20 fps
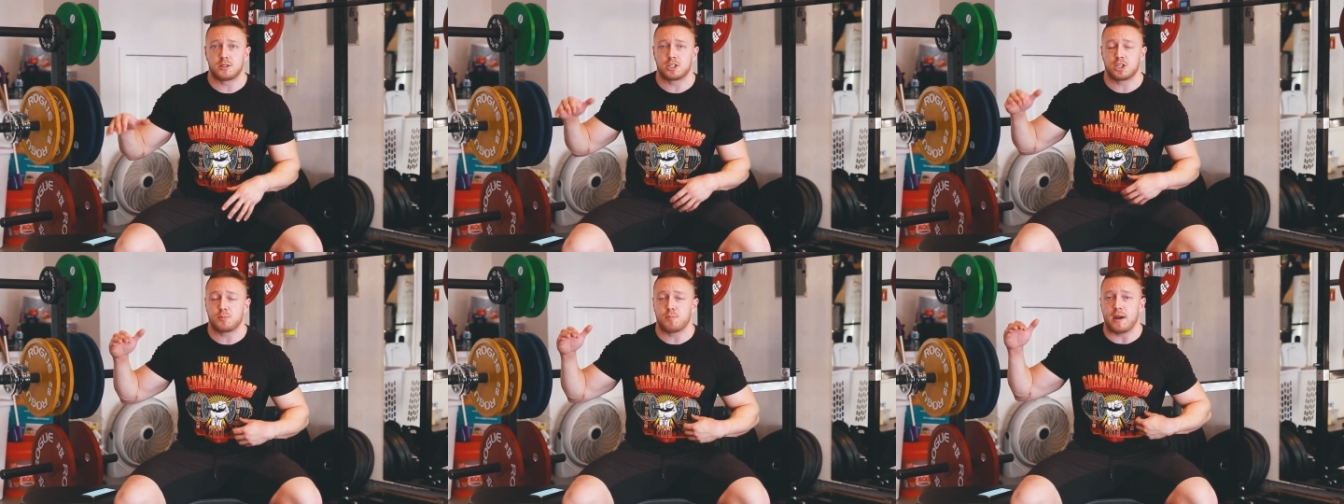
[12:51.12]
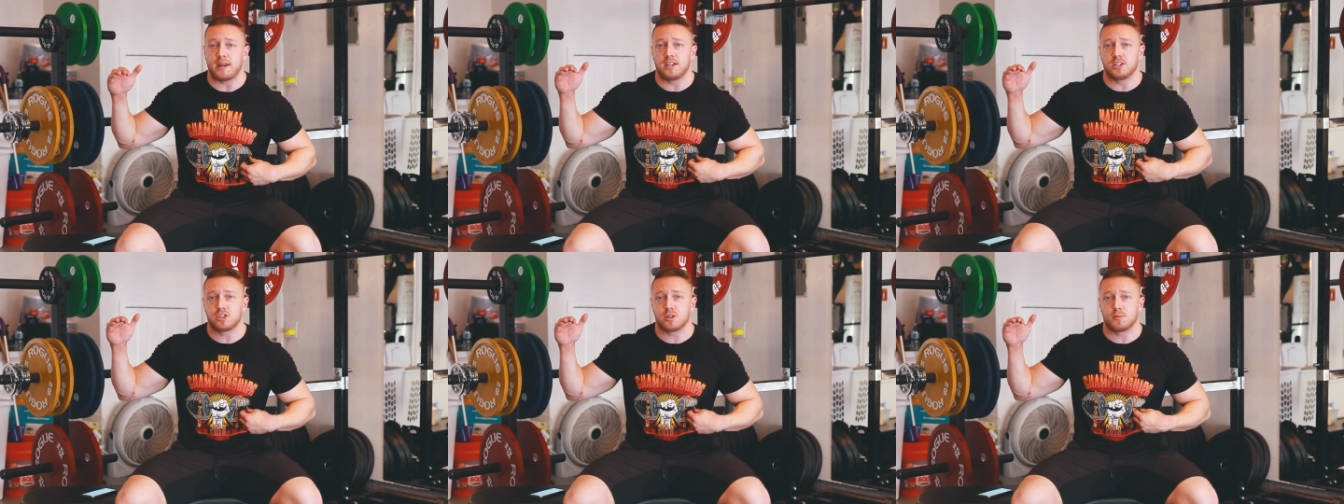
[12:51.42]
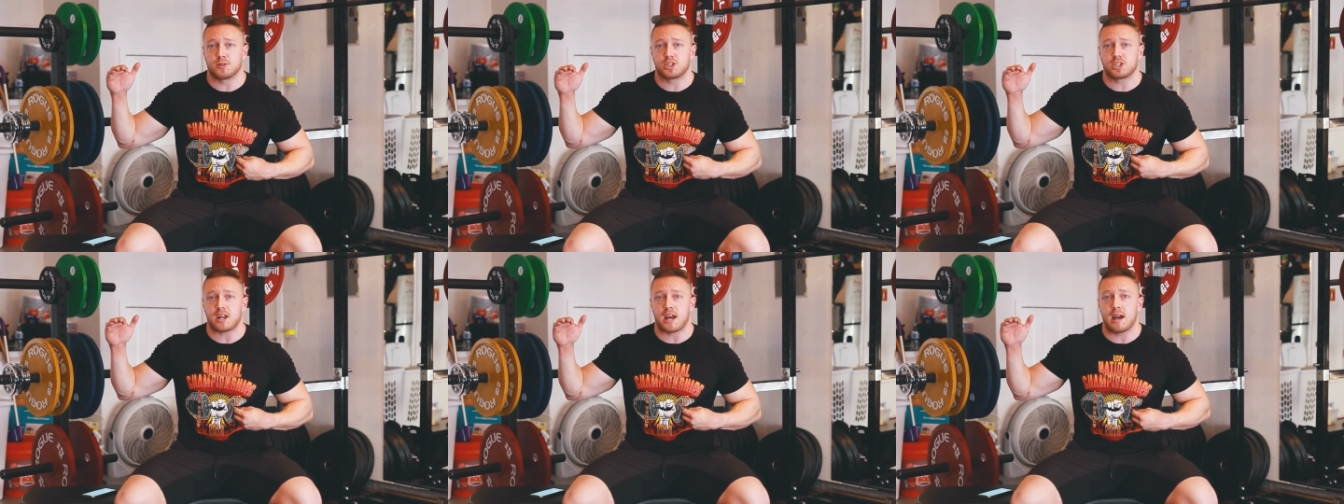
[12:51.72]
been spending so
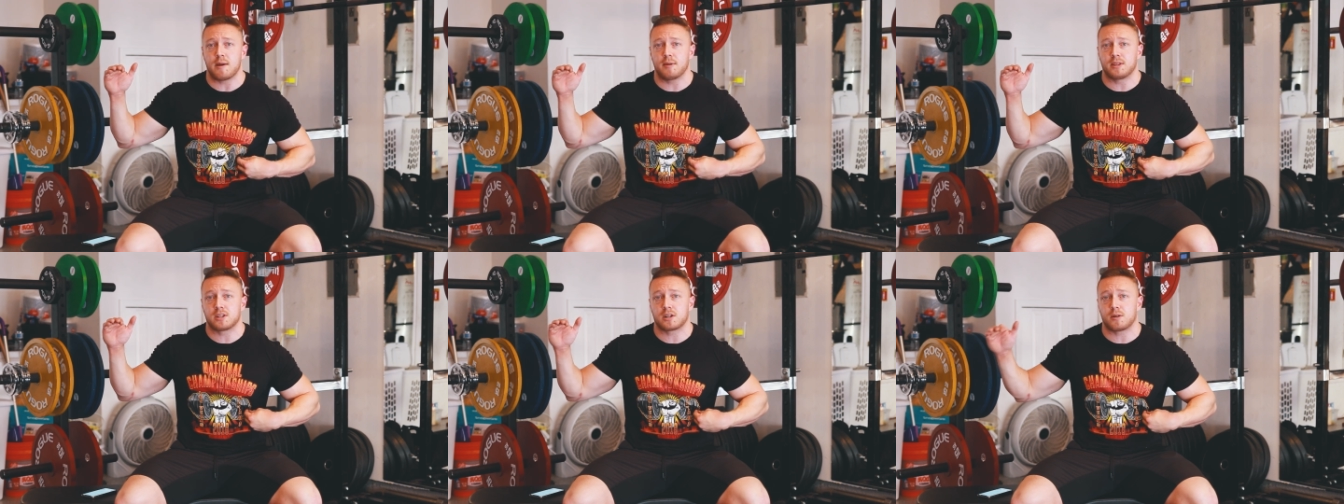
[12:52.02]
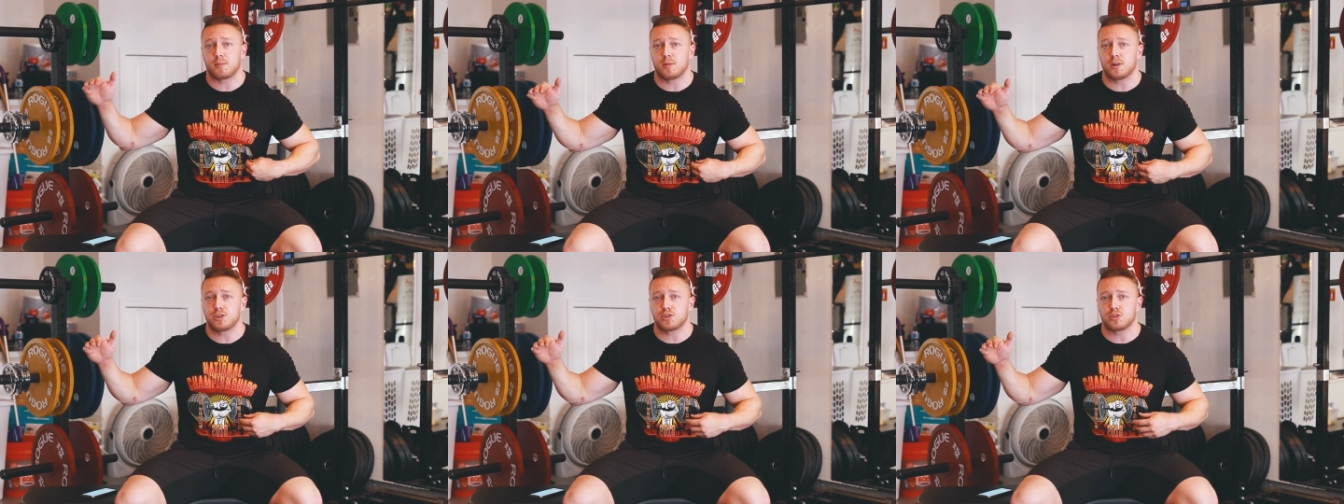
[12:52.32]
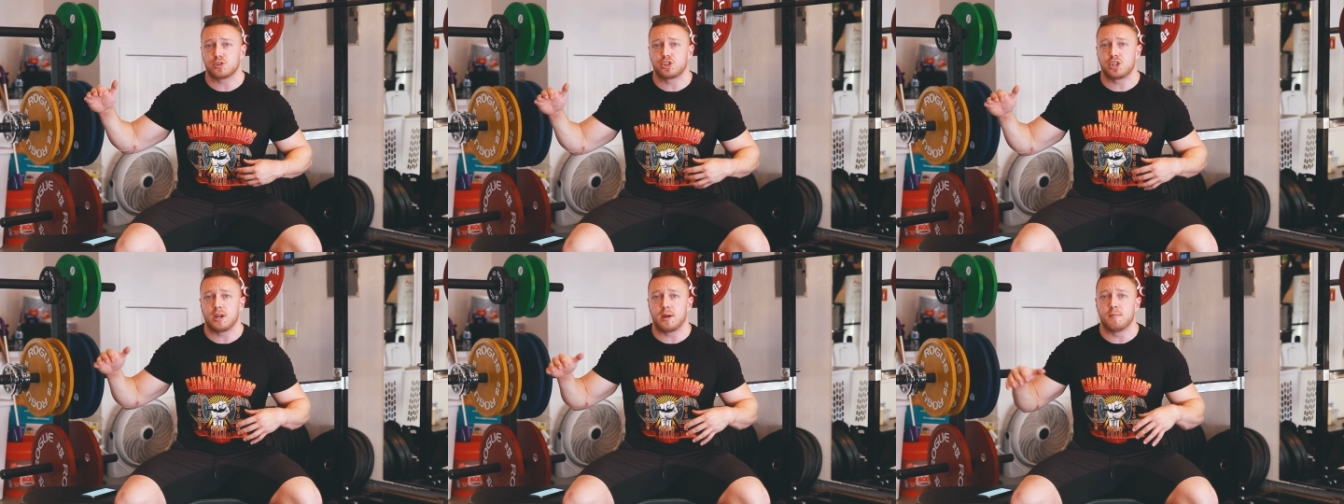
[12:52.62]
much time at the
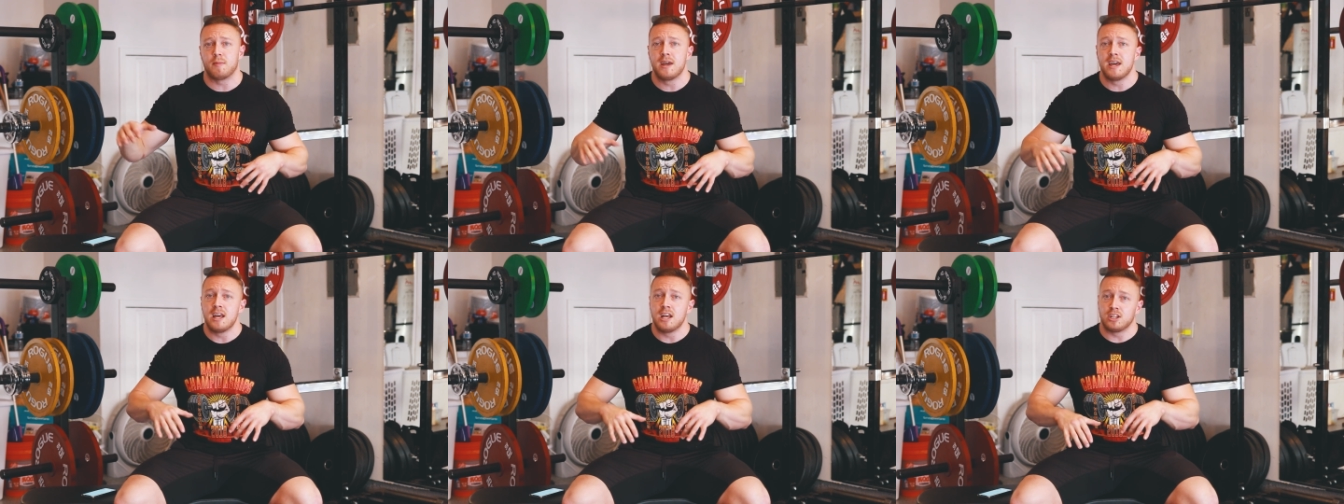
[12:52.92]
commercial gym.